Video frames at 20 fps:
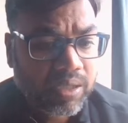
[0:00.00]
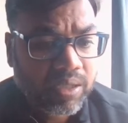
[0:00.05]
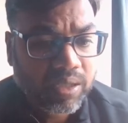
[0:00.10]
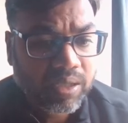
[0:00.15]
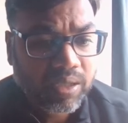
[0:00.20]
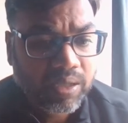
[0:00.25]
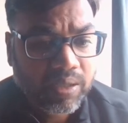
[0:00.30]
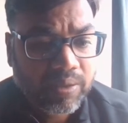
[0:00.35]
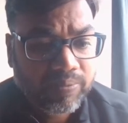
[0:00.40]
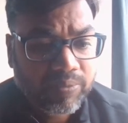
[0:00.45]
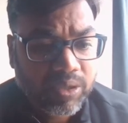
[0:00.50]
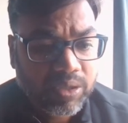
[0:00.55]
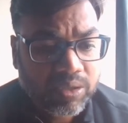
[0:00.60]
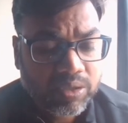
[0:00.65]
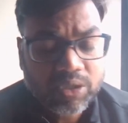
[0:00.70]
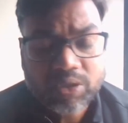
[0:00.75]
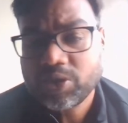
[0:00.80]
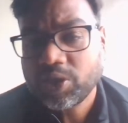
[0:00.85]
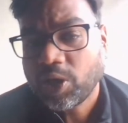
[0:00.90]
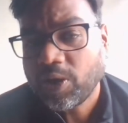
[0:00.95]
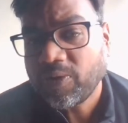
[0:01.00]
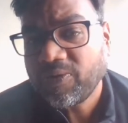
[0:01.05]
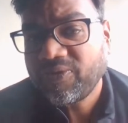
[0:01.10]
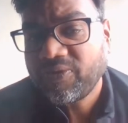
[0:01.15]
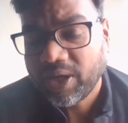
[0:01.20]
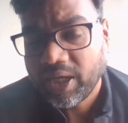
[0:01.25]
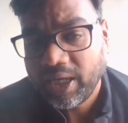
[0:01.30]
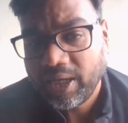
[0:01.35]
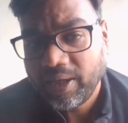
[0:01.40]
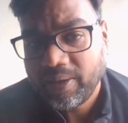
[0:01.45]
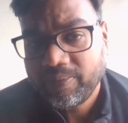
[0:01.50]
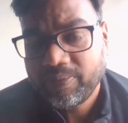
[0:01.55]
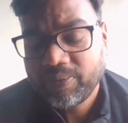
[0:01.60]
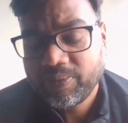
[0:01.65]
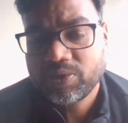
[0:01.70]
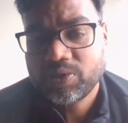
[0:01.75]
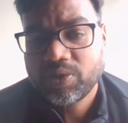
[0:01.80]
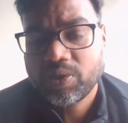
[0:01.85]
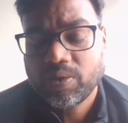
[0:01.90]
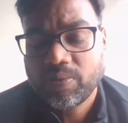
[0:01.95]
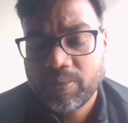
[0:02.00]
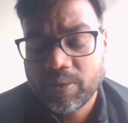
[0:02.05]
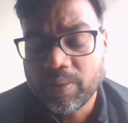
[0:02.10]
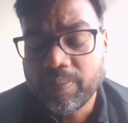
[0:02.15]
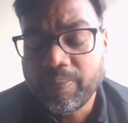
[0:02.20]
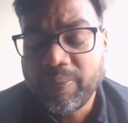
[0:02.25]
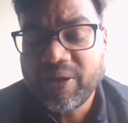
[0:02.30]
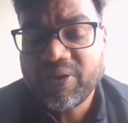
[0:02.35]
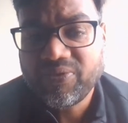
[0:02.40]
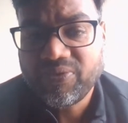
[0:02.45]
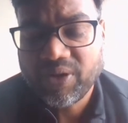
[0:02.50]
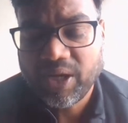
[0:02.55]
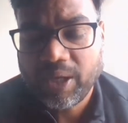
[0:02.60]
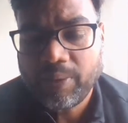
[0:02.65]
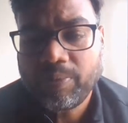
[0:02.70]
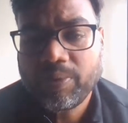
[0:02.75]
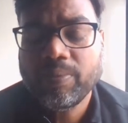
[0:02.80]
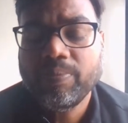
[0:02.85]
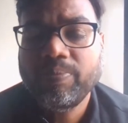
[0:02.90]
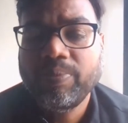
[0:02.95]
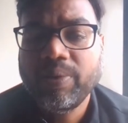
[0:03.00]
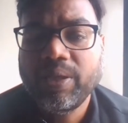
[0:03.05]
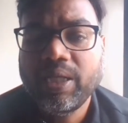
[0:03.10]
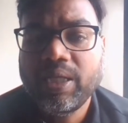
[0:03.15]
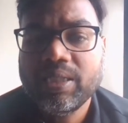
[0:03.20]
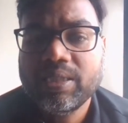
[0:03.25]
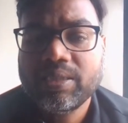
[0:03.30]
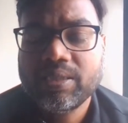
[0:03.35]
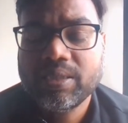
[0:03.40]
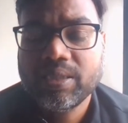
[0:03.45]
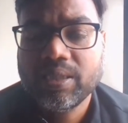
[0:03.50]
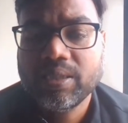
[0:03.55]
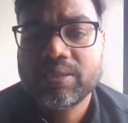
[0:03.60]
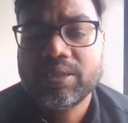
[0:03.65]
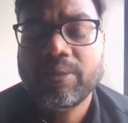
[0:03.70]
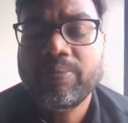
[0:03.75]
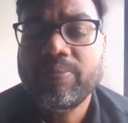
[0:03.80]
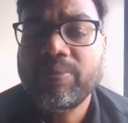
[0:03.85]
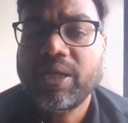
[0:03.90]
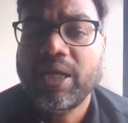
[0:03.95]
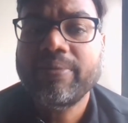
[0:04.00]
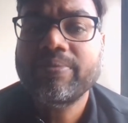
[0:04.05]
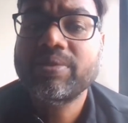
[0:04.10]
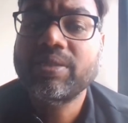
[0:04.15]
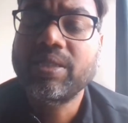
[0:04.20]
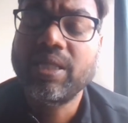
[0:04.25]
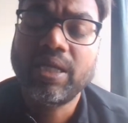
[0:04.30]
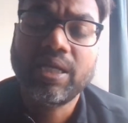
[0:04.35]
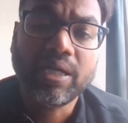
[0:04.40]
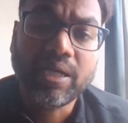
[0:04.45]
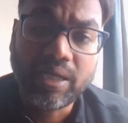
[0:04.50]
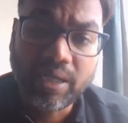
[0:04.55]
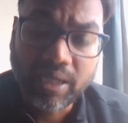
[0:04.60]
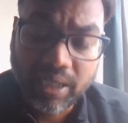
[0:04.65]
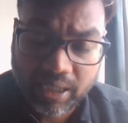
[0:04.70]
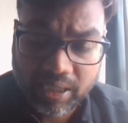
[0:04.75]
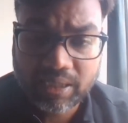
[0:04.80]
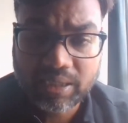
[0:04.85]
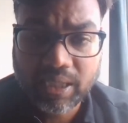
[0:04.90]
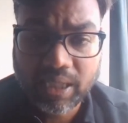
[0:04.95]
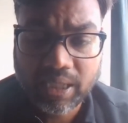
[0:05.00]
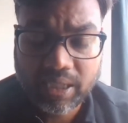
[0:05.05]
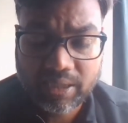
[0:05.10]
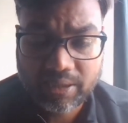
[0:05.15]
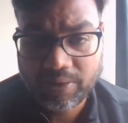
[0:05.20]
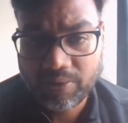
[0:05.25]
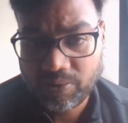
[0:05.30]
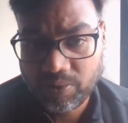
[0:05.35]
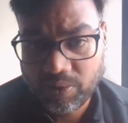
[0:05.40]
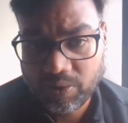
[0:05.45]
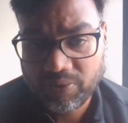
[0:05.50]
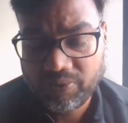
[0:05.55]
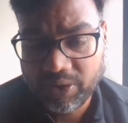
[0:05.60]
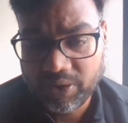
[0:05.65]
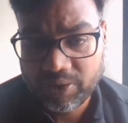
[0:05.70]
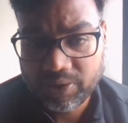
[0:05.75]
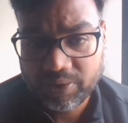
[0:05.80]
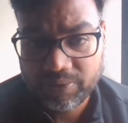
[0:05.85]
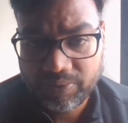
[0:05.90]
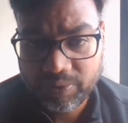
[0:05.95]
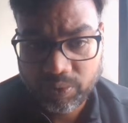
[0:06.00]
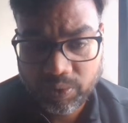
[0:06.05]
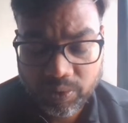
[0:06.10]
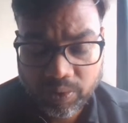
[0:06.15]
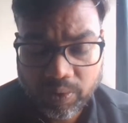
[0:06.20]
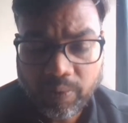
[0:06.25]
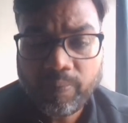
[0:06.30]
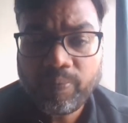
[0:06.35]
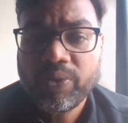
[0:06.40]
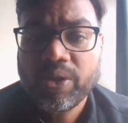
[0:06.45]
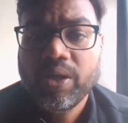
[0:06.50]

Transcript: the top five, the big five companies. Sometimes they conduct that round of interview.